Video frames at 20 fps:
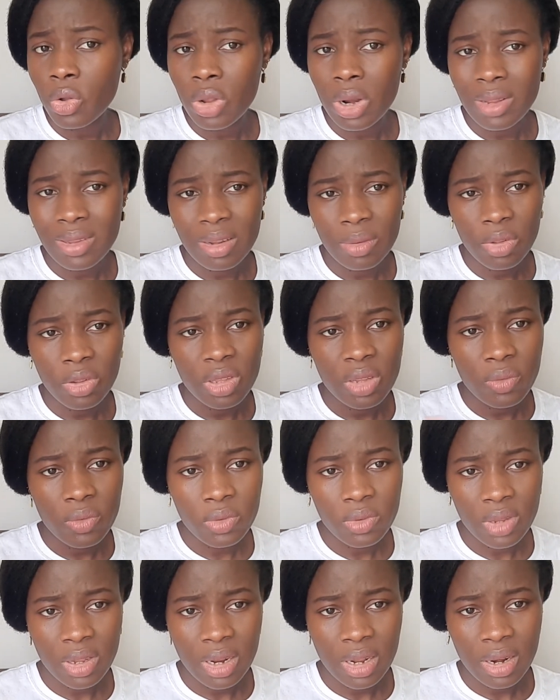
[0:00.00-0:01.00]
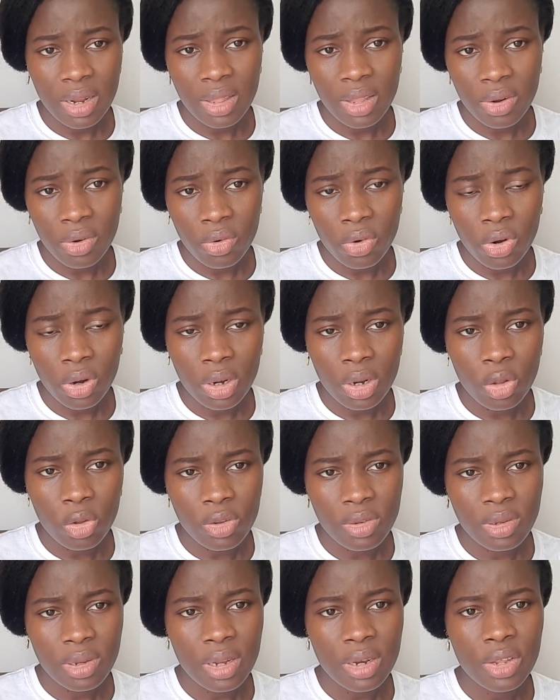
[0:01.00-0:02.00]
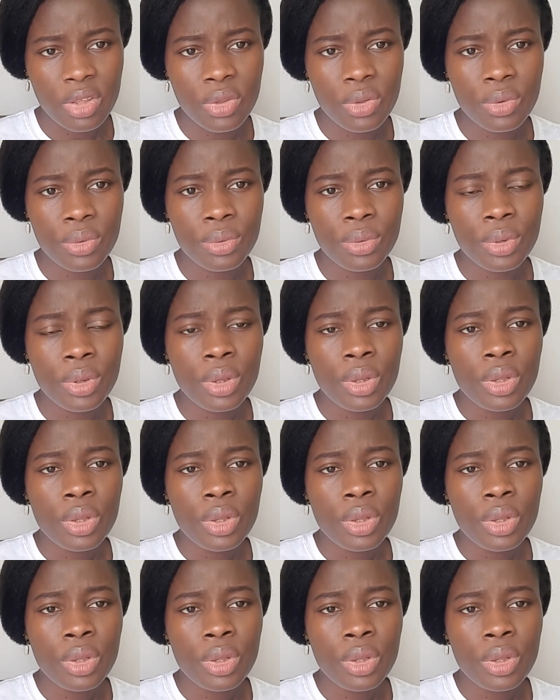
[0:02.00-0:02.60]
others have not even said anything wrongly concerning you,